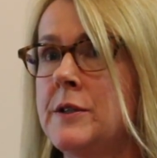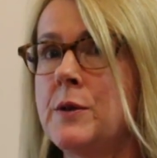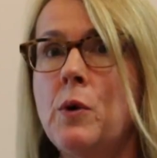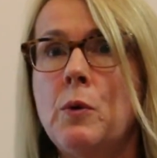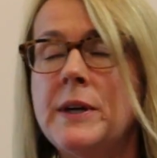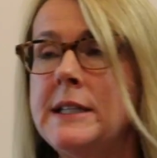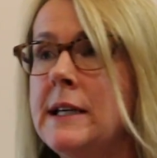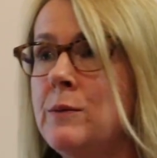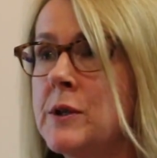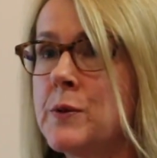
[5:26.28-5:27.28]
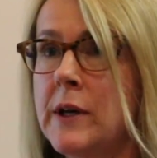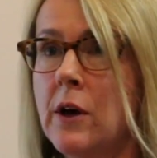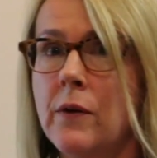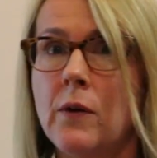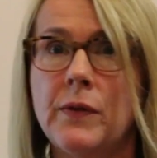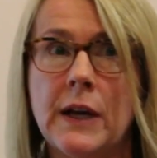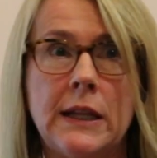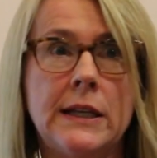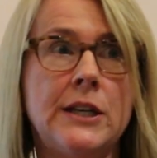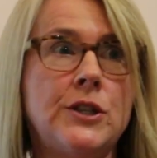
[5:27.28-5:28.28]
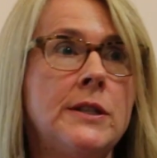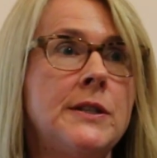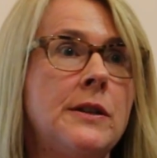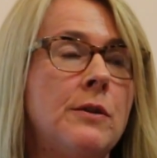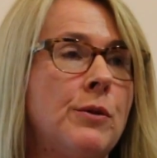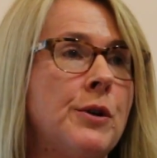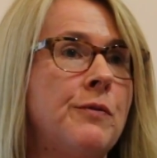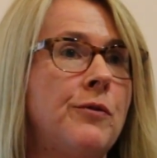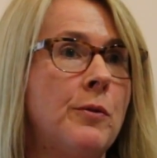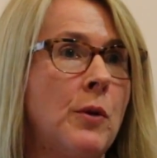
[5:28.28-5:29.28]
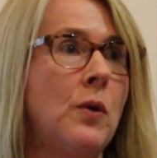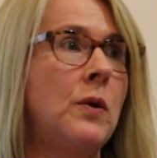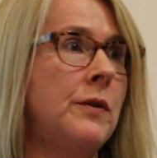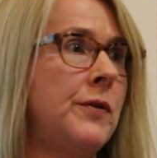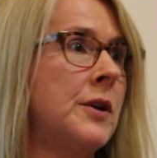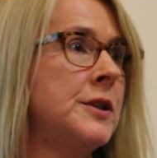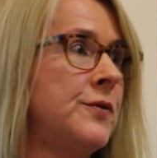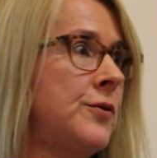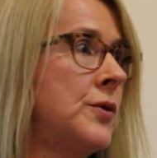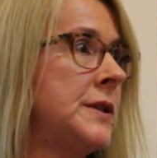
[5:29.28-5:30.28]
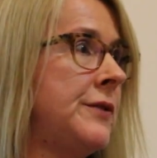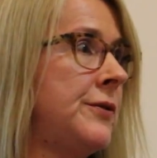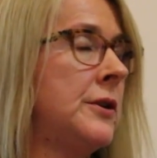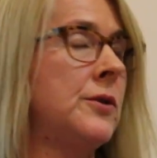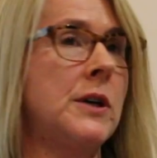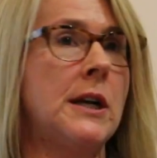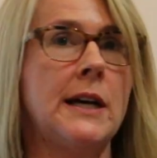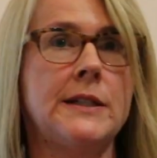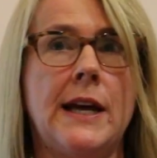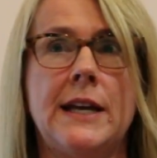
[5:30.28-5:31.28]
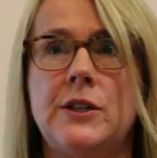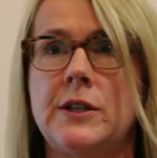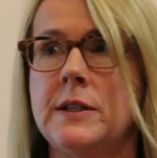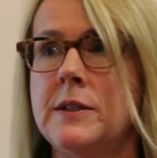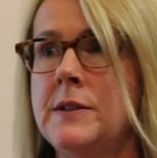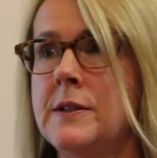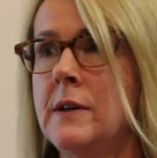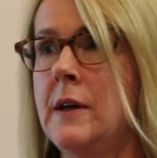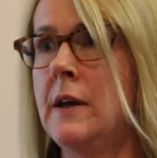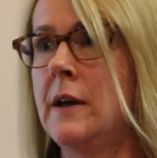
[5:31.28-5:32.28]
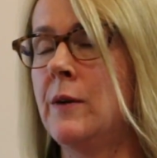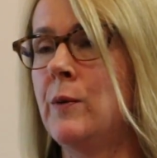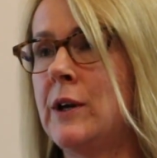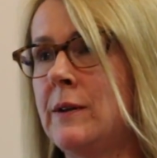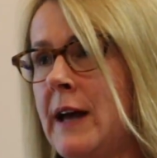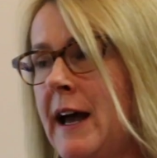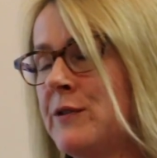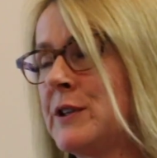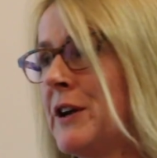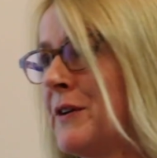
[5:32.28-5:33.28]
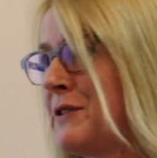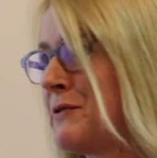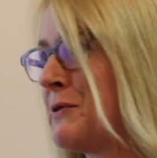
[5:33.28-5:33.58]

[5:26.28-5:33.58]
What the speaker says: So what we did was we got the clinicians in the room from all of those 4 different organisations, after going